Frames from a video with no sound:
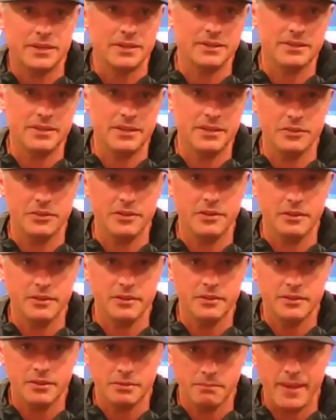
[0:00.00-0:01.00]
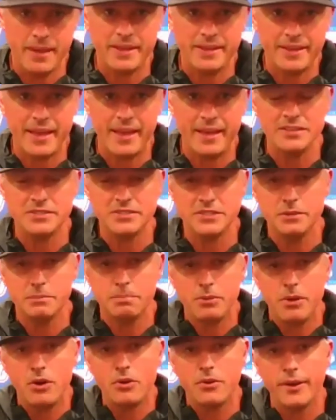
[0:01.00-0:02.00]
continue to make gains in the
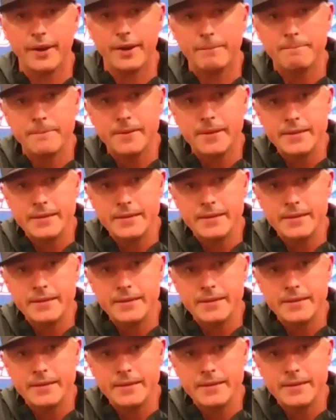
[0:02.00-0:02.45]
program.